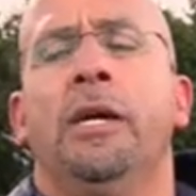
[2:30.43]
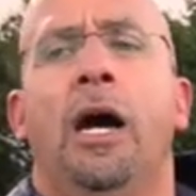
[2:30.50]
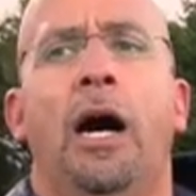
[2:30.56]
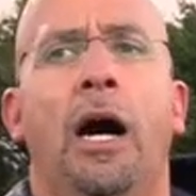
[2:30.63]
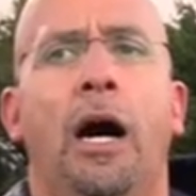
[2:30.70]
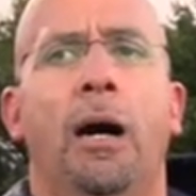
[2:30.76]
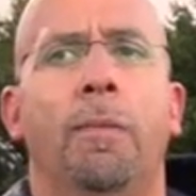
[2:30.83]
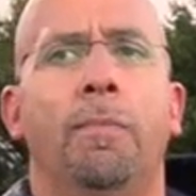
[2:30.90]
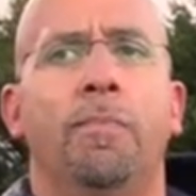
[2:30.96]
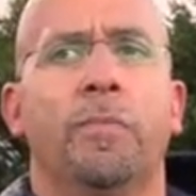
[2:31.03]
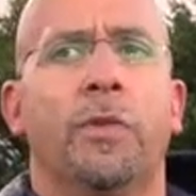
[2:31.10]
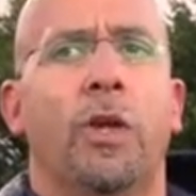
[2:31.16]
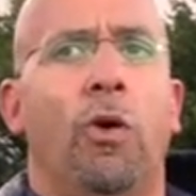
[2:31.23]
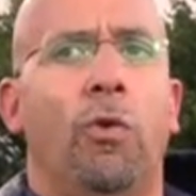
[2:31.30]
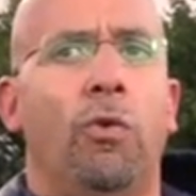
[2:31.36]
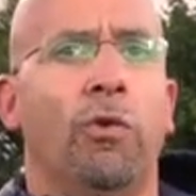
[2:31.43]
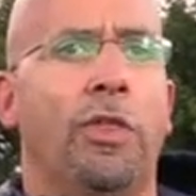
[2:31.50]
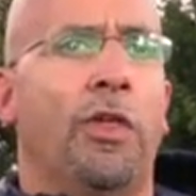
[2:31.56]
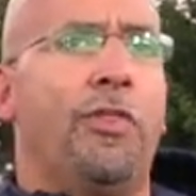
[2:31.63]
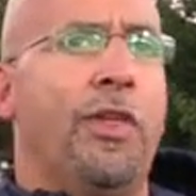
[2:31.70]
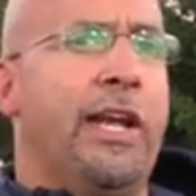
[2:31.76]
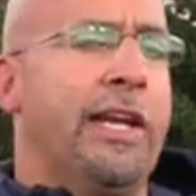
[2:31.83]
You know,
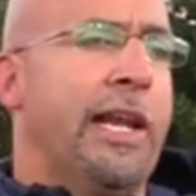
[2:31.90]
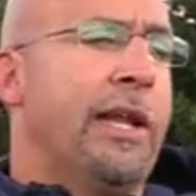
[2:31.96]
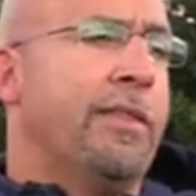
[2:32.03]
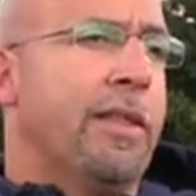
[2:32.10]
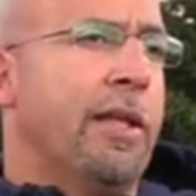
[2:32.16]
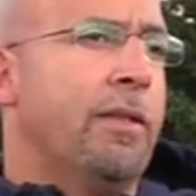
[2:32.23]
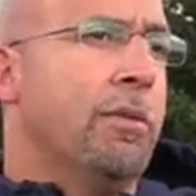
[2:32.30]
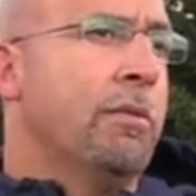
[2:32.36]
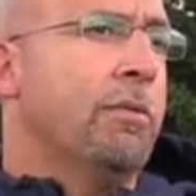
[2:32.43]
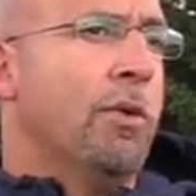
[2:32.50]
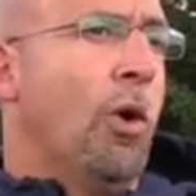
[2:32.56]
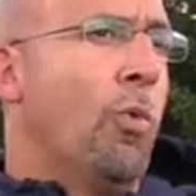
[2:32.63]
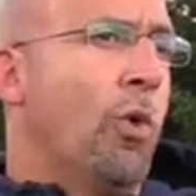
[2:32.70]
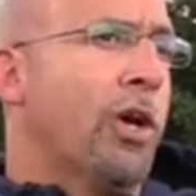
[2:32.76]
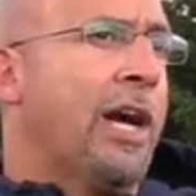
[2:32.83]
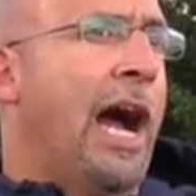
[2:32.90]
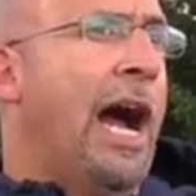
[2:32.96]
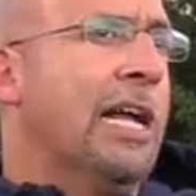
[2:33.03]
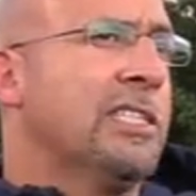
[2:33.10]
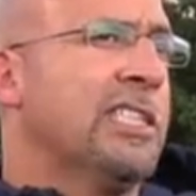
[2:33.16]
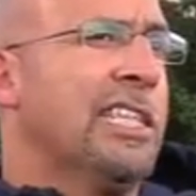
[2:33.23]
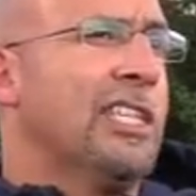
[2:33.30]
the thing that you know we're
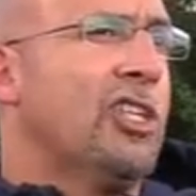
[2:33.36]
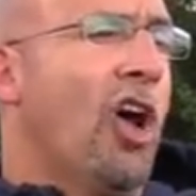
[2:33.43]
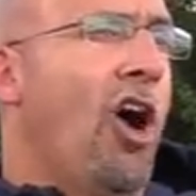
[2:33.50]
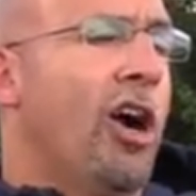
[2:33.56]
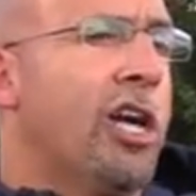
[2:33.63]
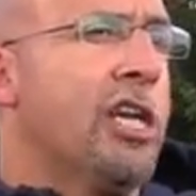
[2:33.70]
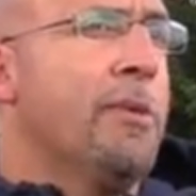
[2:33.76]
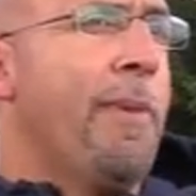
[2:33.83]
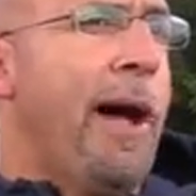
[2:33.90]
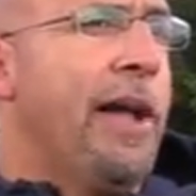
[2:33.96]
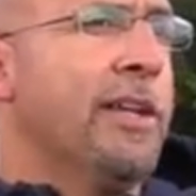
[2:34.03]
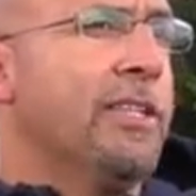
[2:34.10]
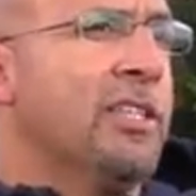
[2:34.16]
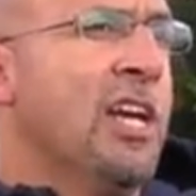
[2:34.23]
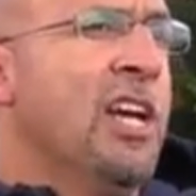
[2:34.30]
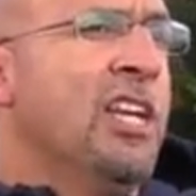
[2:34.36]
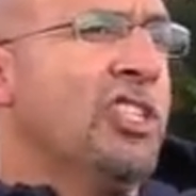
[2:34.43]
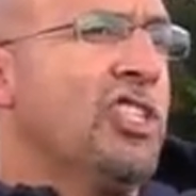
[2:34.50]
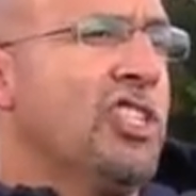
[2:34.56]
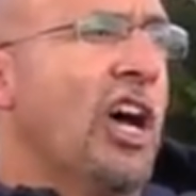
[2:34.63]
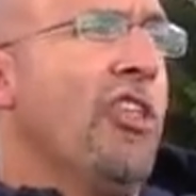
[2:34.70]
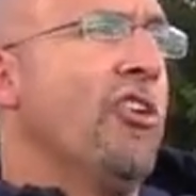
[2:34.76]
constantly talking about is
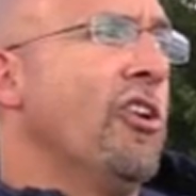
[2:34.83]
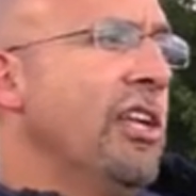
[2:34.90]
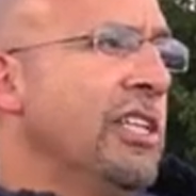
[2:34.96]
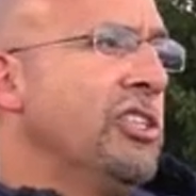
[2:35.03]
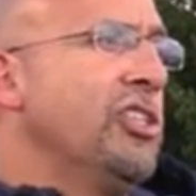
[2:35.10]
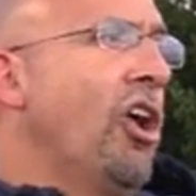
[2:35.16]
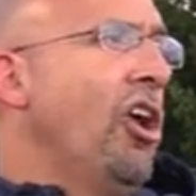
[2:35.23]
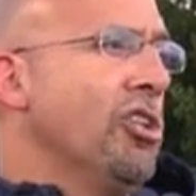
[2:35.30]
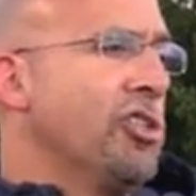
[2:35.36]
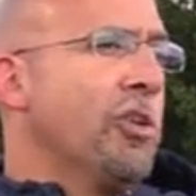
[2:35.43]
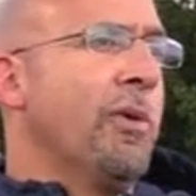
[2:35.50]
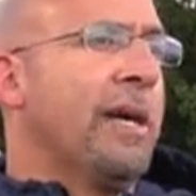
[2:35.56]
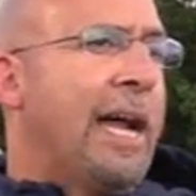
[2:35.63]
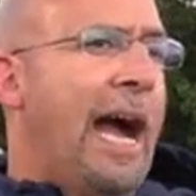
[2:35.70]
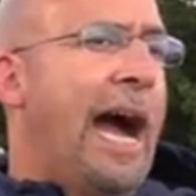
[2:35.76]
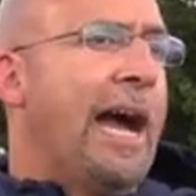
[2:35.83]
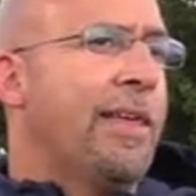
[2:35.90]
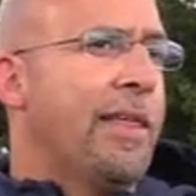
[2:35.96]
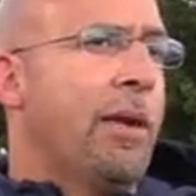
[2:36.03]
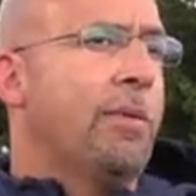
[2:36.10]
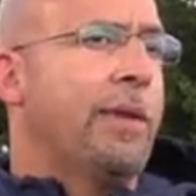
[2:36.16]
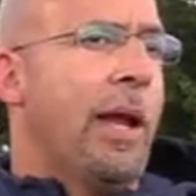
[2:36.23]
Sutherland's also a
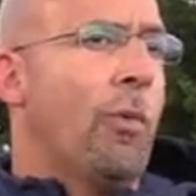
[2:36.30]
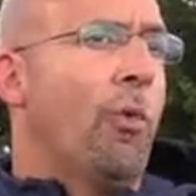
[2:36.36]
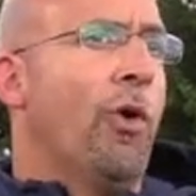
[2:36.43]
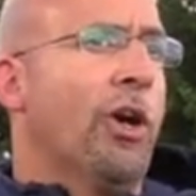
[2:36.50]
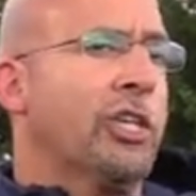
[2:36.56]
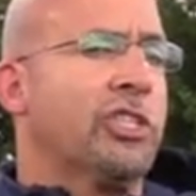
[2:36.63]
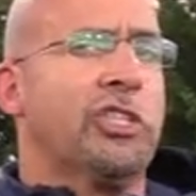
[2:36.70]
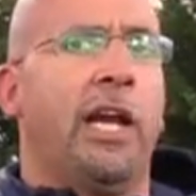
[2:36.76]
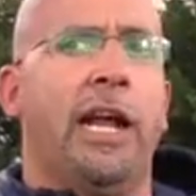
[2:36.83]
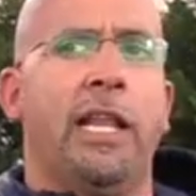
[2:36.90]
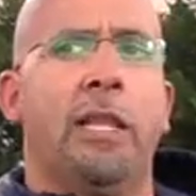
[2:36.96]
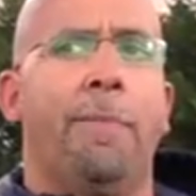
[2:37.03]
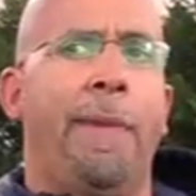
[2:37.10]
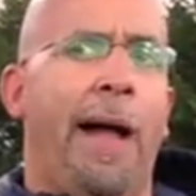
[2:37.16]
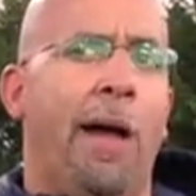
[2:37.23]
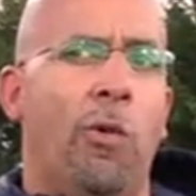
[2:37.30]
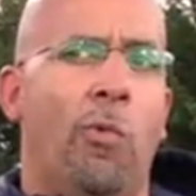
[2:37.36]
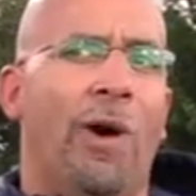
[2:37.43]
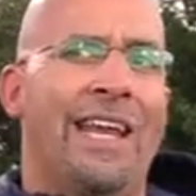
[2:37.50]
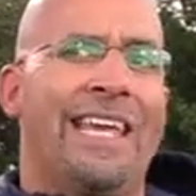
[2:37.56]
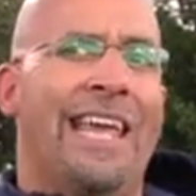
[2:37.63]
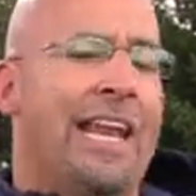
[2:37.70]
guy that we're excited about
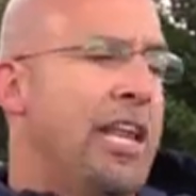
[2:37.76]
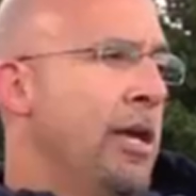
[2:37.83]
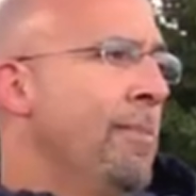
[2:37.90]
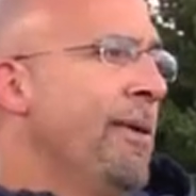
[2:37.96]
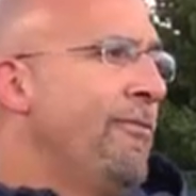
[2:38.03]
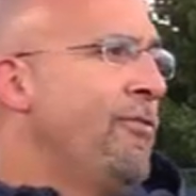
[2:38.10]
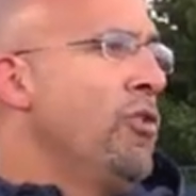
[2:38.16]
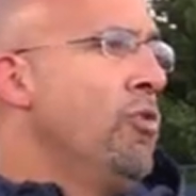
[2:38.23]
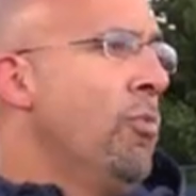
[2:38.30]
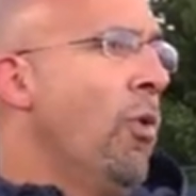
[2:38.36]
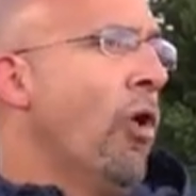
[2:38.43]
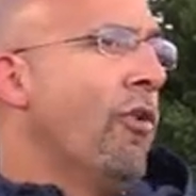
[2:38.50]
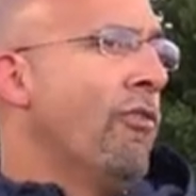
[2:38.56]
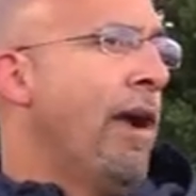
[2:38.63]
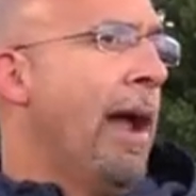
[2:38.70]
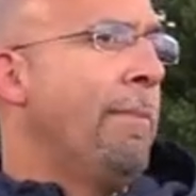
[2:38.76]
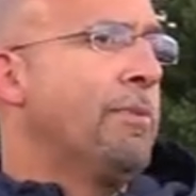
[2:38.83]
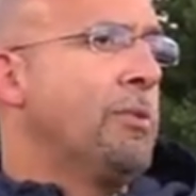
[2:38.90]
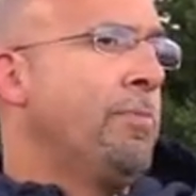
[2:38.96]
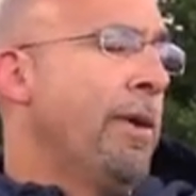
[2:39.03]
and want to get him a few more reps.